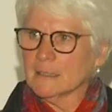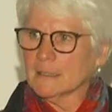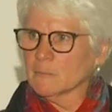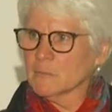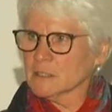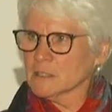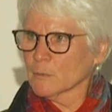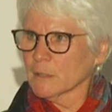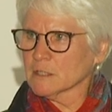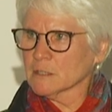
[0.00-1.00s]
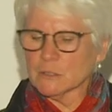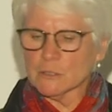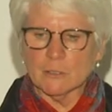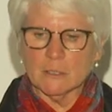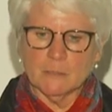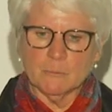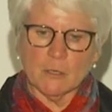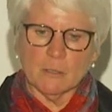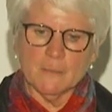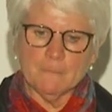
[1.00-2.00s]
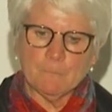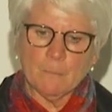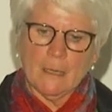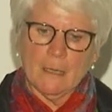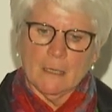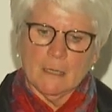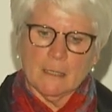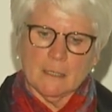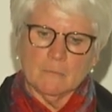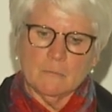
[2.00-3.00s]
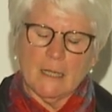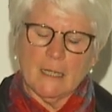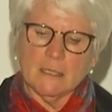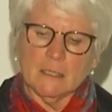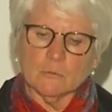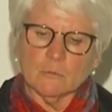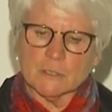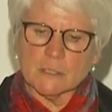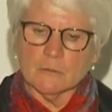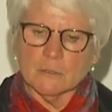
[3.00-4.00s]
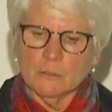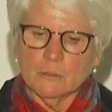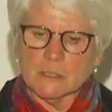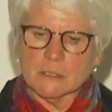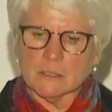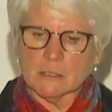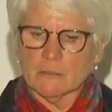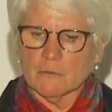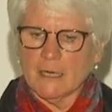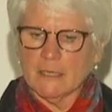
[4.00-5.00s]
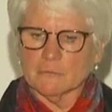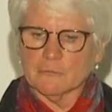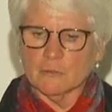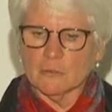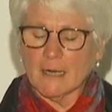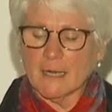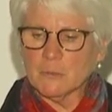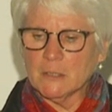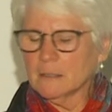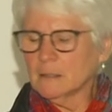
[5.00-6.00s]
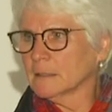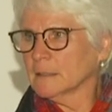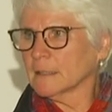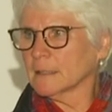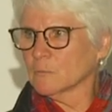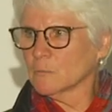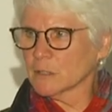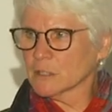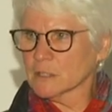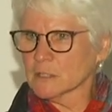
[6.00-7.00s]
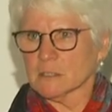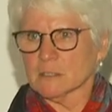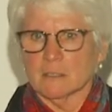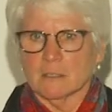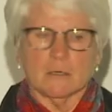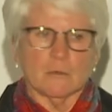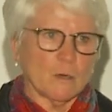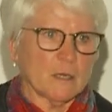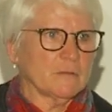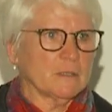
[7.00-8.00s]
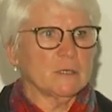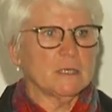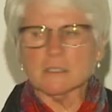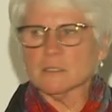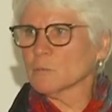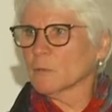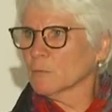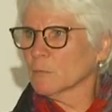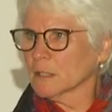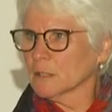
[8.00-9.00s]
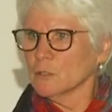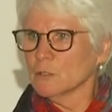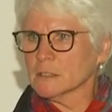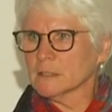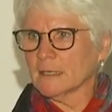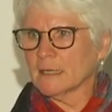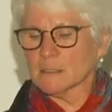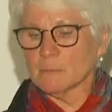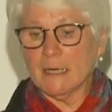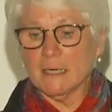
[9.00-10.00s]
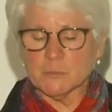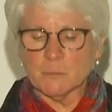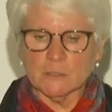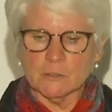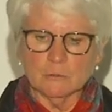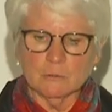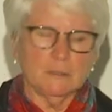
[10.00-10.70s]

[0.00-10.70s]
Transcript: This is where it's a maturity problem. And it also reduces the rate of fruit ripening, which is one of the reasons why we can use it as a management tool.